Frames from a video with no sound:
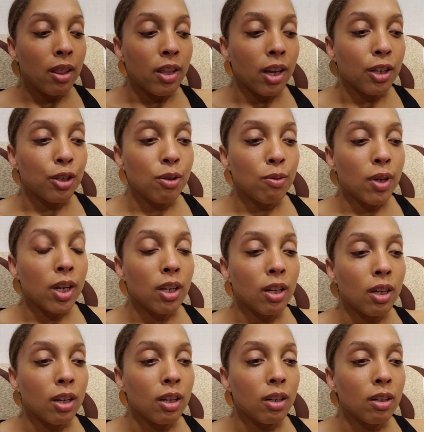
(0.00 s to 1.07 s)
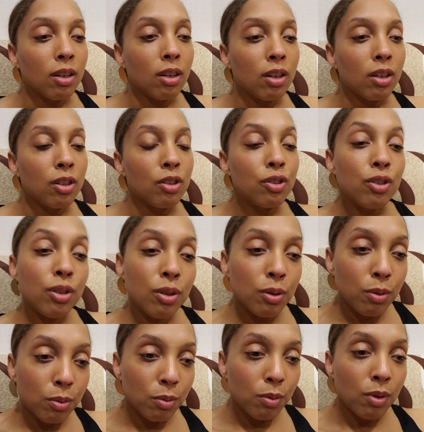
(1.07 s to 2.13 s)
that you can
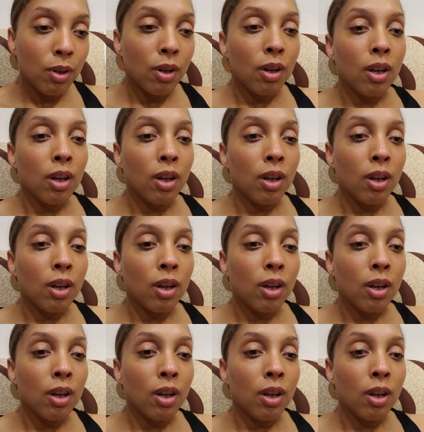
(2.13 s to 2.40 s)
do